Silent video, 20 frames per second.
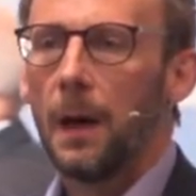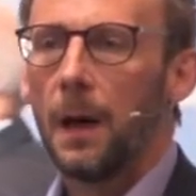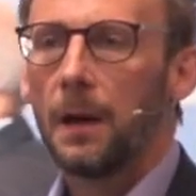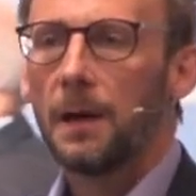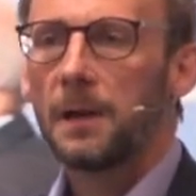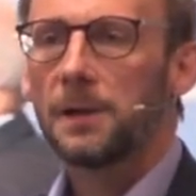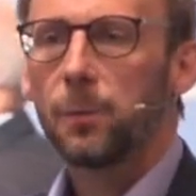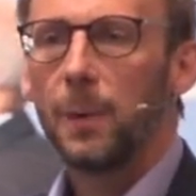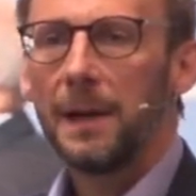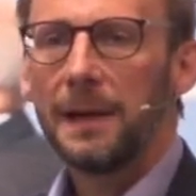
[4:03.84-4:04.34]

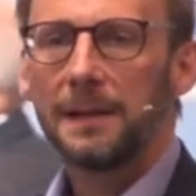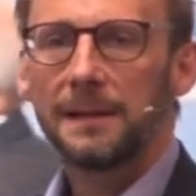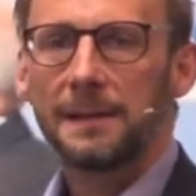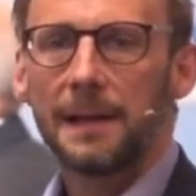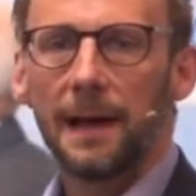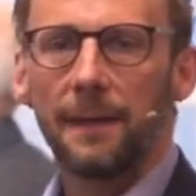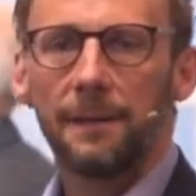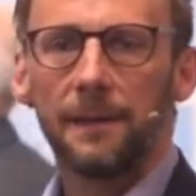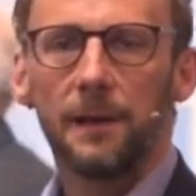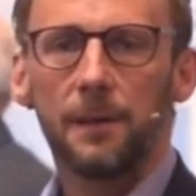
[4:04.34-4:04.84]
And as well as
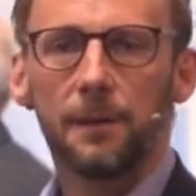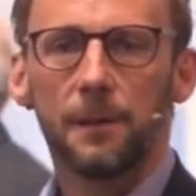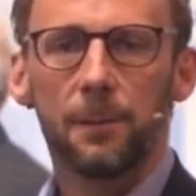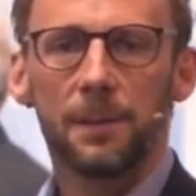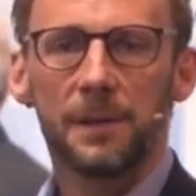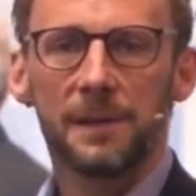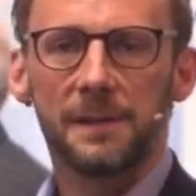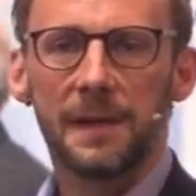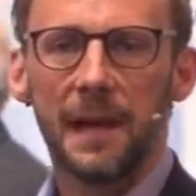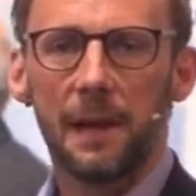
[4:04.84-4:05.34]
that, the other
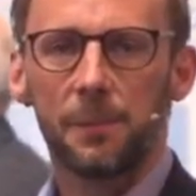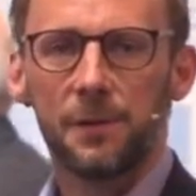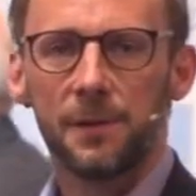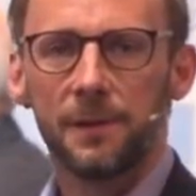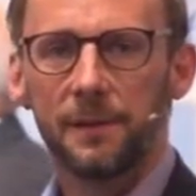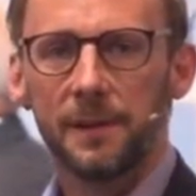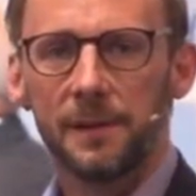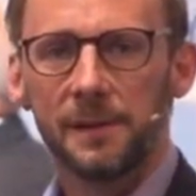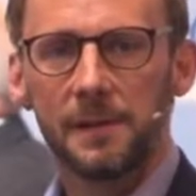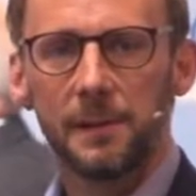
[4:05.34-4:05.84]

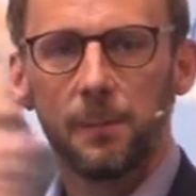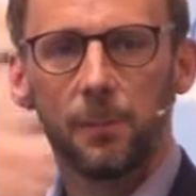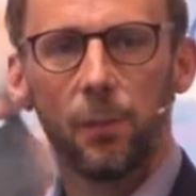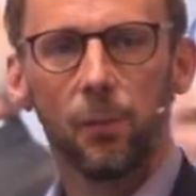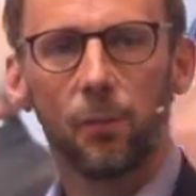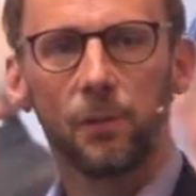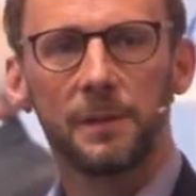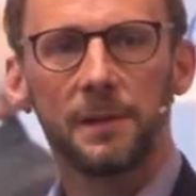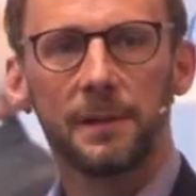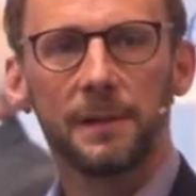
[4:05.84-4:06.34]
perception that's
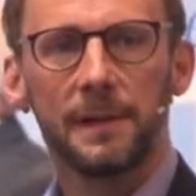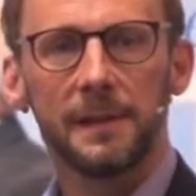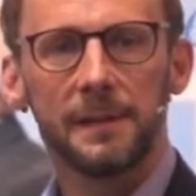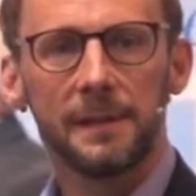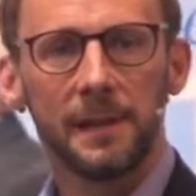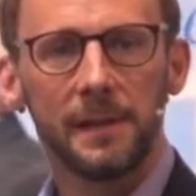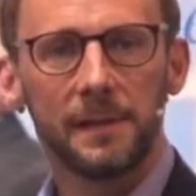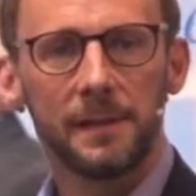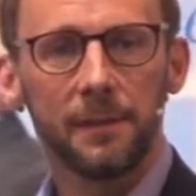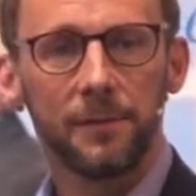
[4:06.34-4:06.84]
important
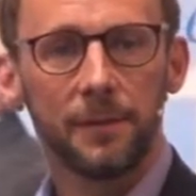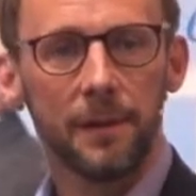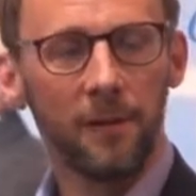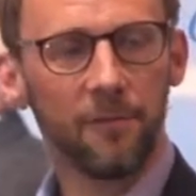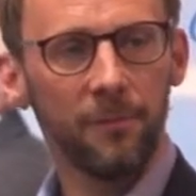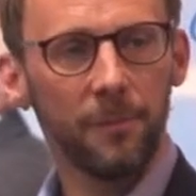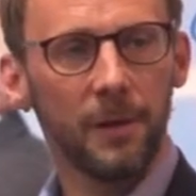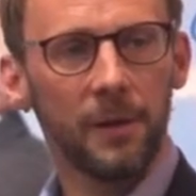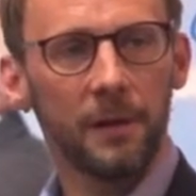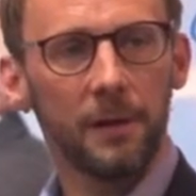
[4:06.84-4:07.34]
is of
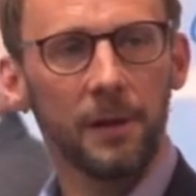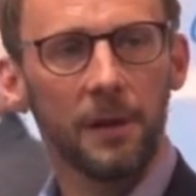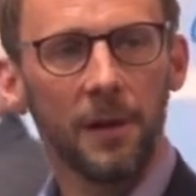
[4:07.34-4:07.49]
government.